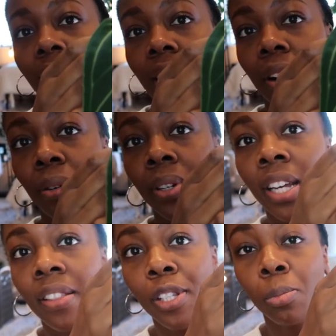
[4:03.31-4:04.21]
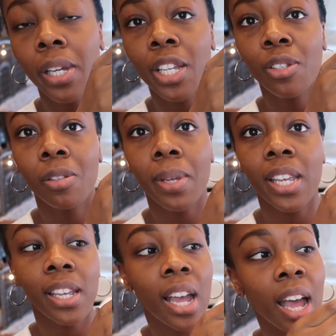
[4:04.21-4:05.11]
now. This plant used to
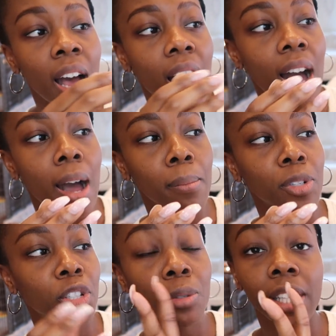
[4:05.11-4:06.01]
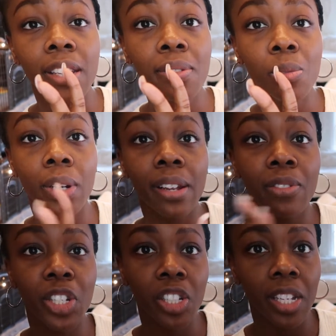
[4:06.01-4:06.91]
be 2 leaves when I
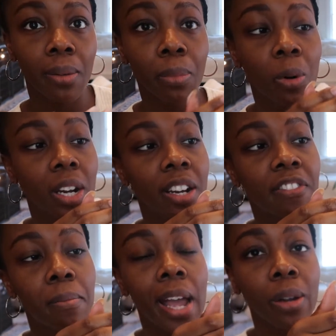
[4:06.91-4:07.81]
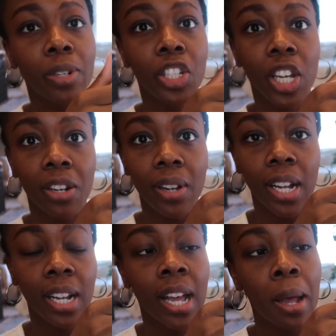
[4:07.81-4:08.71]
originally imported it from
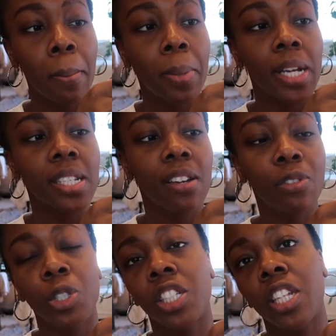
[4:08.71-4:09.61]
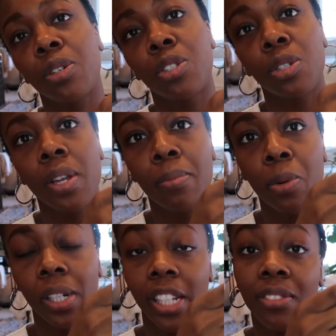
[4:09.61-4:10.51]
Ecuador, but unfortunately those 2
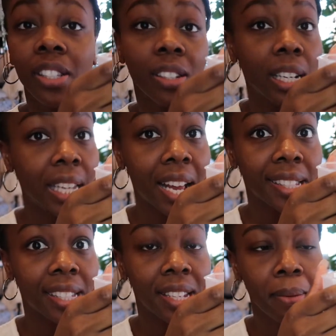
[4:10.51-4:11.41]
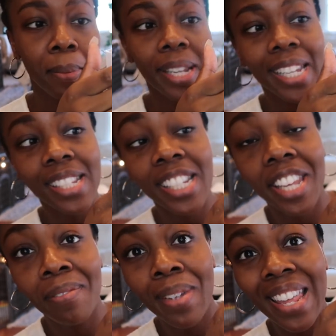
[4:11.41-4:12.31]
import leaves did not last. But it did
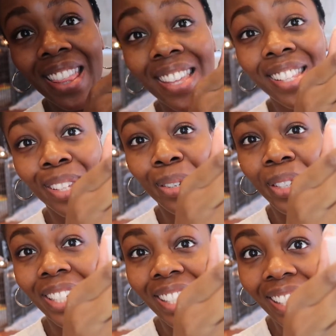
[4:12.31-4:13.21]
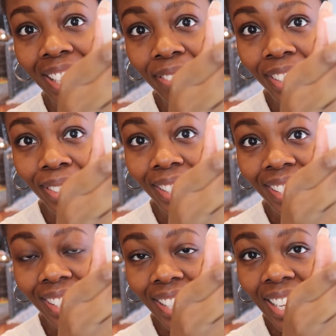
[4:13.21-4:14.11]
give me this gorgeous leaf, as you can
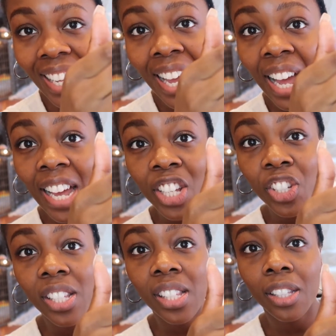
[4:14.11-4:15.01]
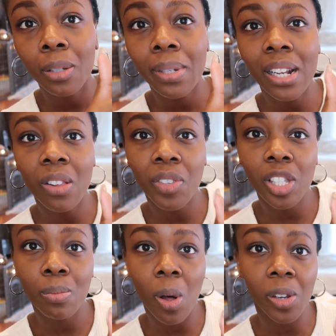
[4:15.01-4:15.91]
see. She's a little bit on the
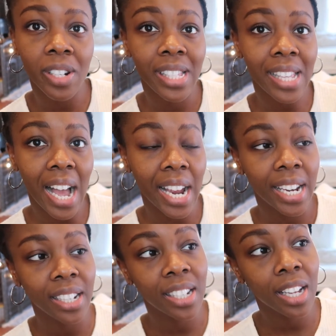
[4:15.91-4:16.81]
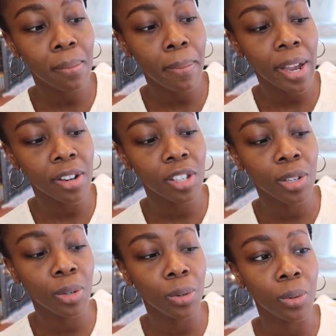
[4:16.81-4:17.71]
smaller side compared
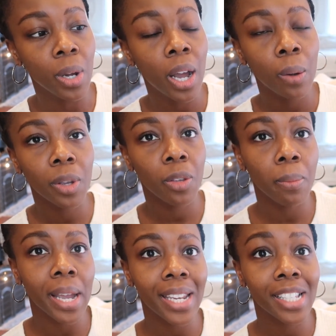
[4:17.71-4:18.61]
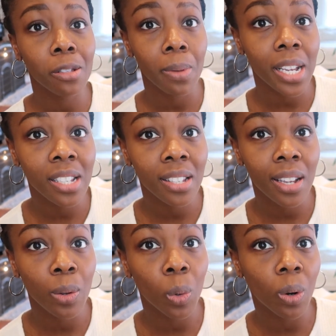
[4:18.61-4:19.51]
to what you might expect
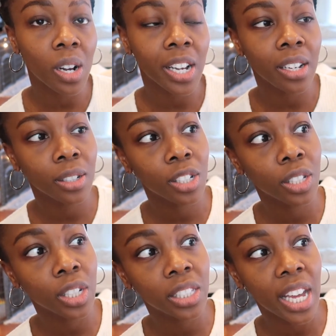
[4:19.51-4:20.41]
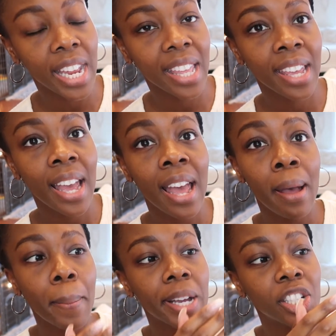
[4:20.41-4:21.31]
a warrock to look like,
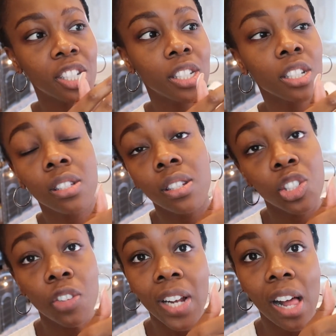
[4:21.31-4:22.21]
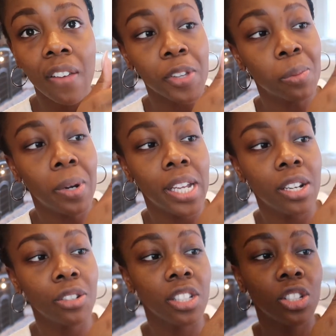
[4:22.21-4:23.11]
but she's just juvenile at this point. You
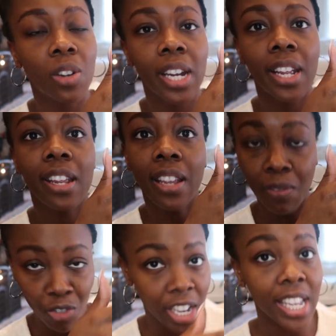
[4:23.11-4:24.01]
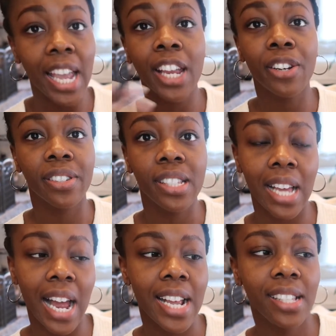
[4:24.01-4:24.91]
know, she's trying to regain her
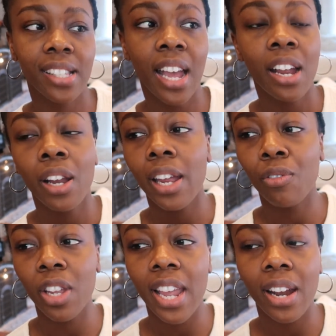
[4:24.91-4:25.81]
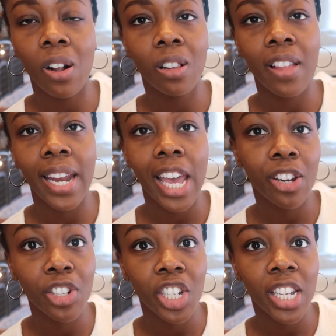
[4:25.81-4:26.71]
size and regain all of that
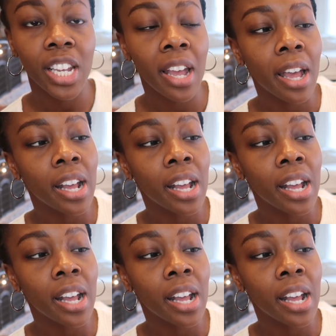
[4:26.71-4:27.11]
energy.